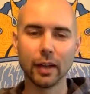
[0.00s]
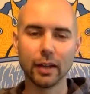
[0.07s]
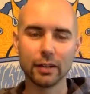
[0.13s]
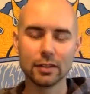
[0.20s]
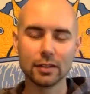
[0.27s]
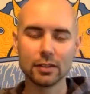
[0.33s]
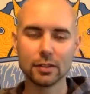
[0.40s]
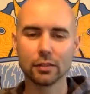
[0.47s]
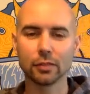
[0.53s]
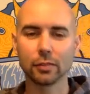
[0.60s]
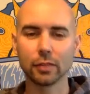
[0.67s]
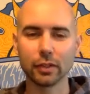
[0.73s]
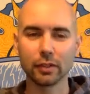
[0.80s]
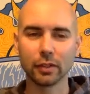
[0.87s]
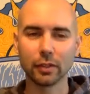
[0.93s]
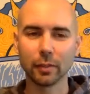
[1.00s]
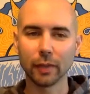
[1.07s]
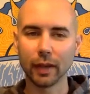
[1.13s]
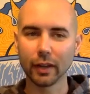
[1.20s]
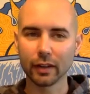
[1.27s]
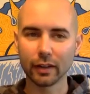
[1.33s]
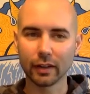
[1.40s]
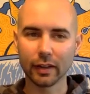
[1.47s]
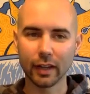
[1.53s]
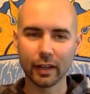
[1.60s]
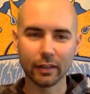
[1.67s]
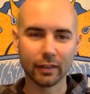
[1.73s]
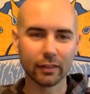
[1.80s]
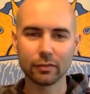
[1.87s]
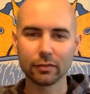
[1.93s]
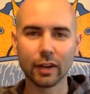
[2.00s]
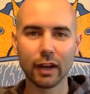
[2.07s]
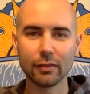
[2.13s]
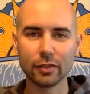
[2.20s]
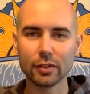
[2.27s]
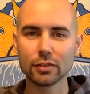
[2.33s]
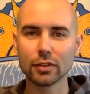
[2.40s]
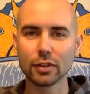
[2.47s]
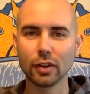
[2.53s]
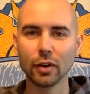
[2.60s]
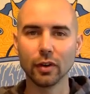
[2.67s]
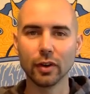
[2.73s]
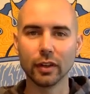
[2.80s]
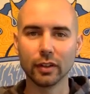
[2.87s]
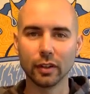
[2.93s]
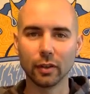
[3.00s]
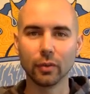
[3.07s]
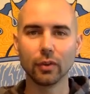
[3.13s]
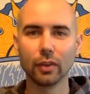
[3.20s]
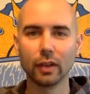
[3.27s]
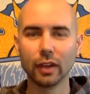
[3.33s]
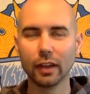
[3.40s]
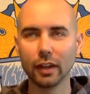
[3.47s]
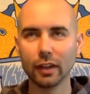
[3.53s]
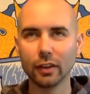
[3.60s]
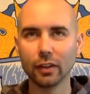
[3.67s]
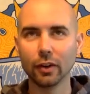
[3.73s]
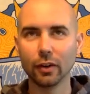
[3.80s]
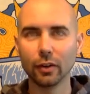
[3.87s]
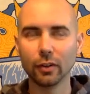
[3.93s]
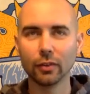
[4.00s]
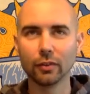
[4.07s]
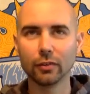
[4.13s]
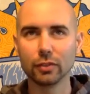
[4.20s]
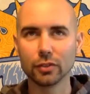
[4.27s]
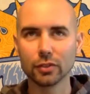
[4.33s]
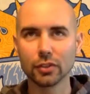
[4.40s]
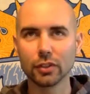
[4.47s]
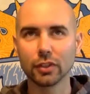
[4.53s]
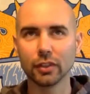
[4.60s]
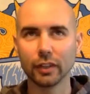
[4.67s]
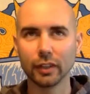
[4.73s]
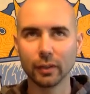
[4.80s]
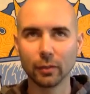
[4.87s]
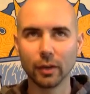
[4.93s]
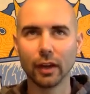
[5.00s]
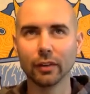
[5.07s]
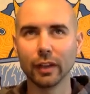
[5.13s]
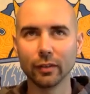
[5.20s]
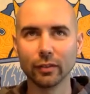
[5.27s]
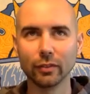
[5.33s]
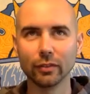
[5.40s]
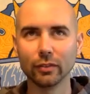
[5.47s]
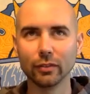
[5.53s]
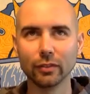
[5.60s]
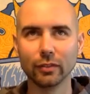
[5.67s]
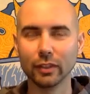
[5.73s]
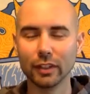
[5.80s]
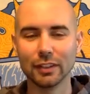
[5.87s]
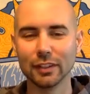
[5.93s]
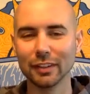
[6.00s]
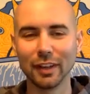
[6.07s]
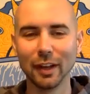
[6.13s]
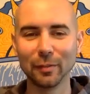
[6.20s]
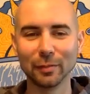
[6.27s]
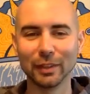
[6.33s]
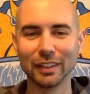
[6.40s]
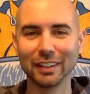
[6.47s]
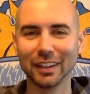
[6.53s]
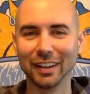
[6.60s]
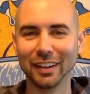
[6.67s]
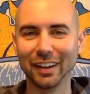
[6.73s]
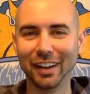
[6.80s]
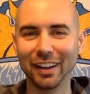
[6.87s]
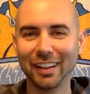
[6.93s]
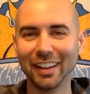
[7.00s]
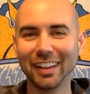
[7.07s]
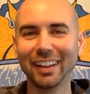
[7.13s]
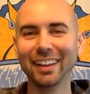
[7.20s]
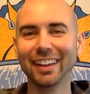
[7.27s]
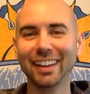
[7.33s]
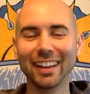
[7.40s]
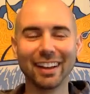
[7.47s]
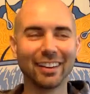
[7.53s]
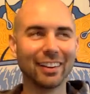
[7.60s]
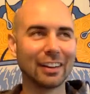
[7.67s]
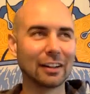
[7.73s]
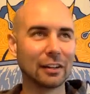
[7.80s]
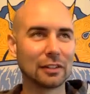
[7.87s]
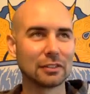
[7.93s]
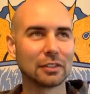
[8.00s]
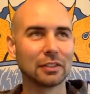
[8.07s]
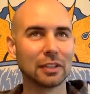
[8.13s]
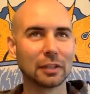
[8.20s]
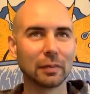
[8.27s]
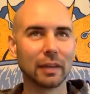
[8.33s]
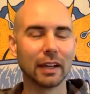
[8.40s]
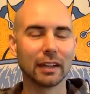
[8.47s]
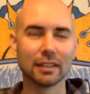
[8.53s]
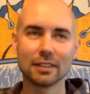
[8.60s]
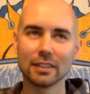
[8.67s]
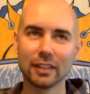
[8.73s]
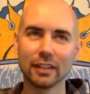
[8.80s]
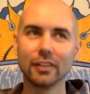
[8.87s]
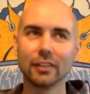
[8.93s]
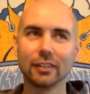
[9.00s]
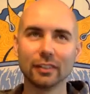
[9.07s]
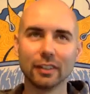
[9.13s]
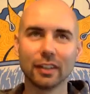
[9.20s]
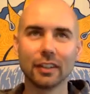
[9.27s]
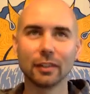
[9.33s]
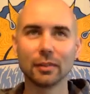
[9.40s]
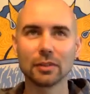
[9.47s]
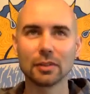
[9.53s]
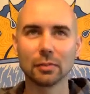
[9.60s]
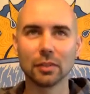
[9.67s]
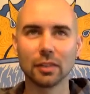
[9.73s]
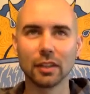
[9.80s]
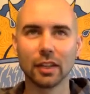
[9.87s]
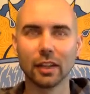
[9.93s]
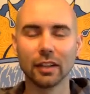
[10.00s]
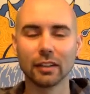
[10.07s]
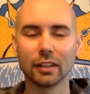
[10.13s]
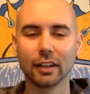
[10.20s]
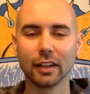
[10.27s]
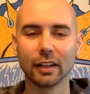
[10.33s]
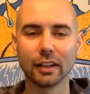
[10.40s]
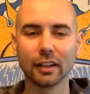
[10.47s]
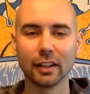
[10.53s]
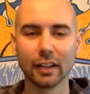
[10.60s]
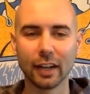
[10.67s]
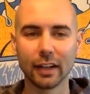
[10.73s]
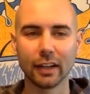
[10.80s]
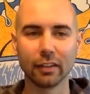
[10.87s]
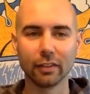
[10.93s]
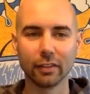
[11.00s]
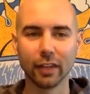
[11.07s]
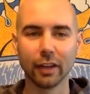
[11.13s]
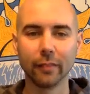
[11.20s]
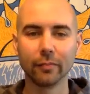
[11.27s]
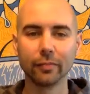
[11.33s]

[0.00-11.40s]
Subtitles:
It's easier for me to look back at 5 years ago and know for sure, like, wow, that really didn't help me at all. or to look back and say, oh yeah, there was something that I got out of that.